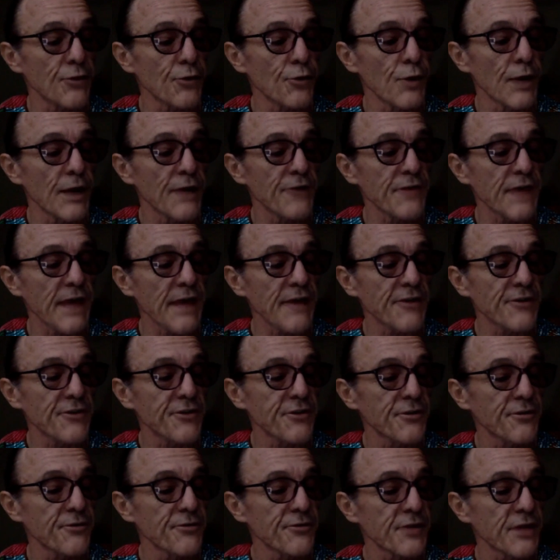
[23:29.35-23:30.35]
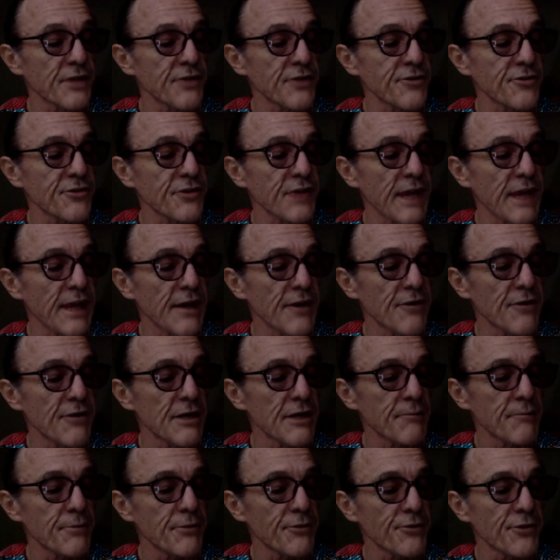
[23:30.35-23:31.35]
or has additives such as
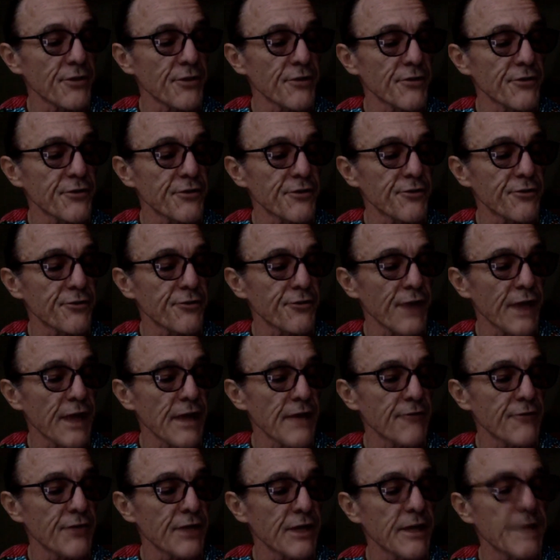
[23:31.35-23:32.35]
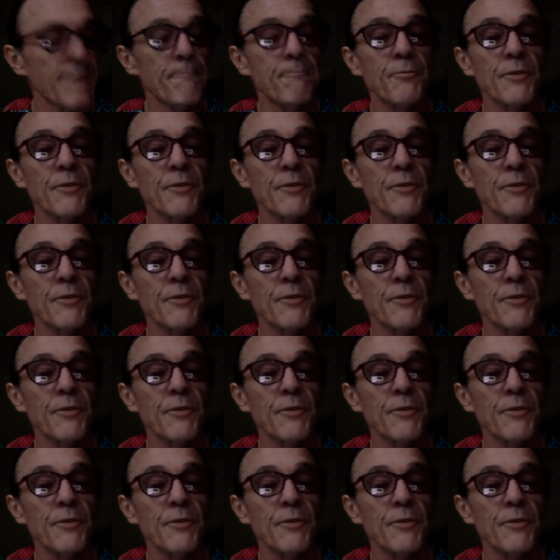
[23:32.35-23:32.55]
coloring, preservatives, flavoring,